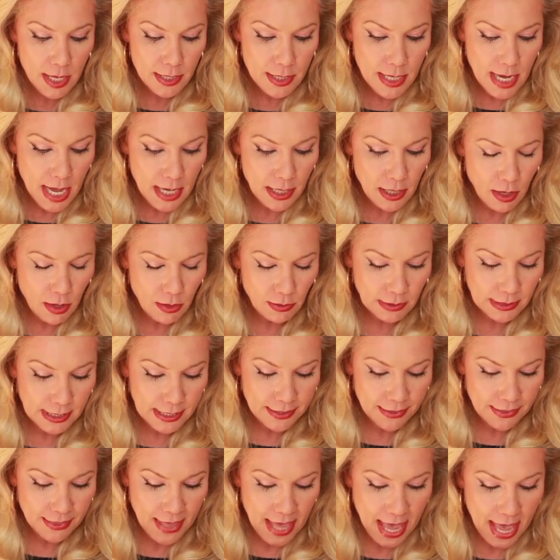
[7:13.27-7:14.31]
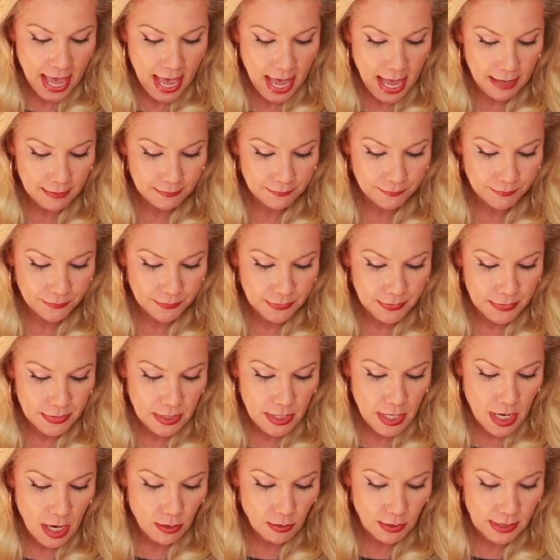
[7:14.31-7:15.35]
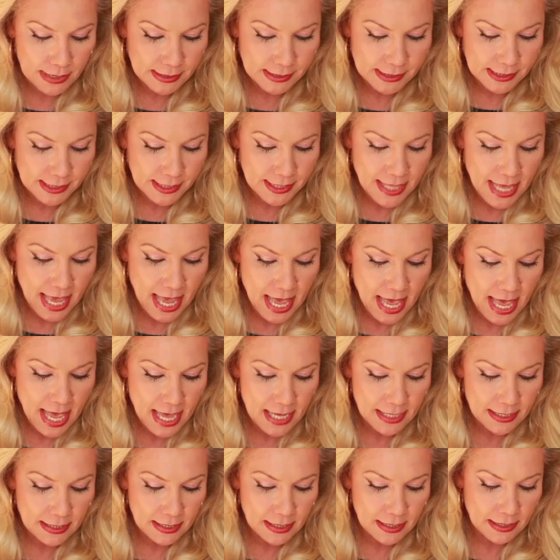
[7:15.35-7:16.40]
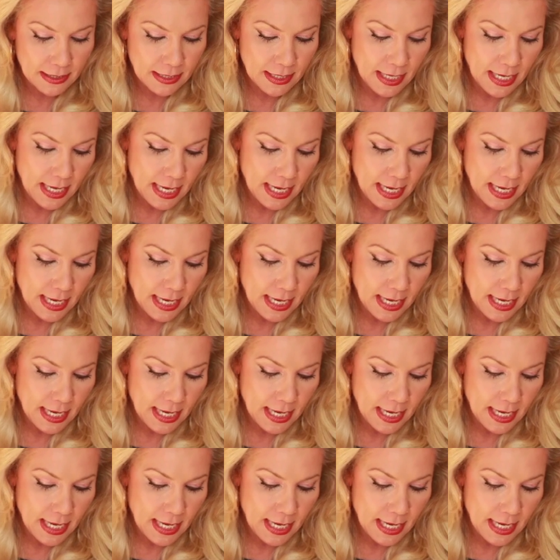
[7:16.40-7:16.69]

Not only that, notice that